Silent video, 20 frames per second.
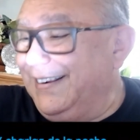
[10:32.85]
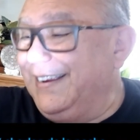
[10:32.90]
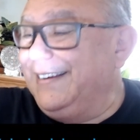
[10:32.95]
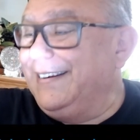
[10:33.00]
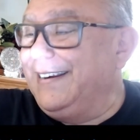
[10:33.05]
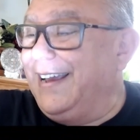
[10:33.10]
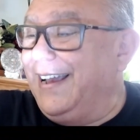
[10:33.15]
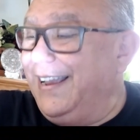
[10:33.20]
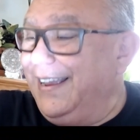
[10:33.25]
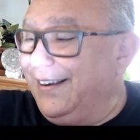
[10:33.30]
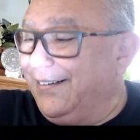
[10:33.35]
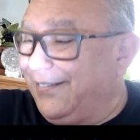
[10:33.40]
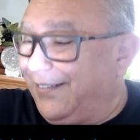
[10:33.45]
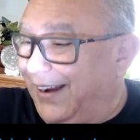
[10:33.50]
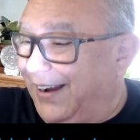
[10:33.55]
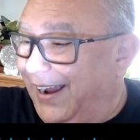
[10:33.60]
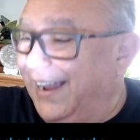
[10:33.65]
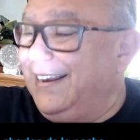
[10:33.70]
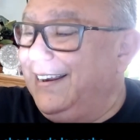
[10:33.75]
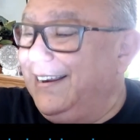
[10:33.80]
and I
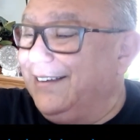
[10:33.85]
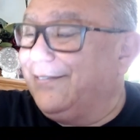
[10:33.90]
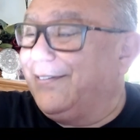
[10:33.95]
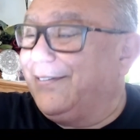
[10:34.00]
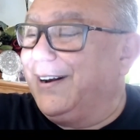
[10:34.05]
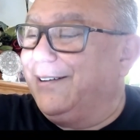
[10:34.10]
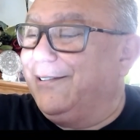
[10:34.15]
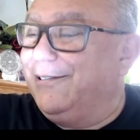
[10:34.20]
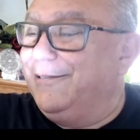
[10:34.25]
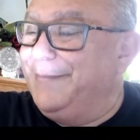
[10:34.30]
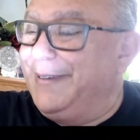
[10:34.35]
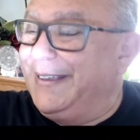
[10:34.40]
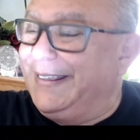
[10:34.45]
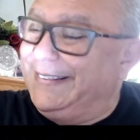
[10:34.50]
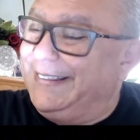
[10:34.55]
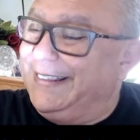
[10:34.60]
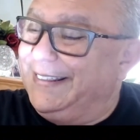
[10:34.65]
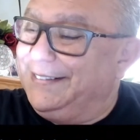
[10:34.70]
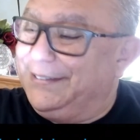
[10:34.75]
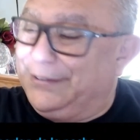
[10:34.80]
highly recommend
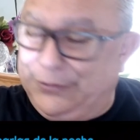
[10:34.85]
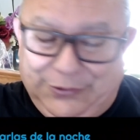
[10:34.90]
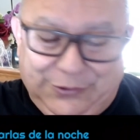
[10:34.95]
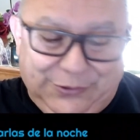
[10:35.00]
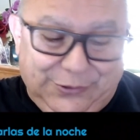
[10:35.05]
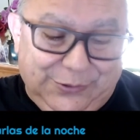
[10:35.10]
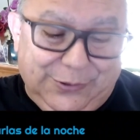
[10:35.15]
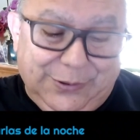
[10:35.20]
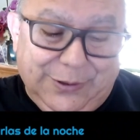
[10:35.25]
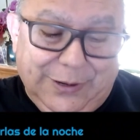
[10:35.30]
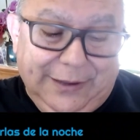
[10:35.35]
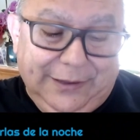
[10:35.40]
it to you.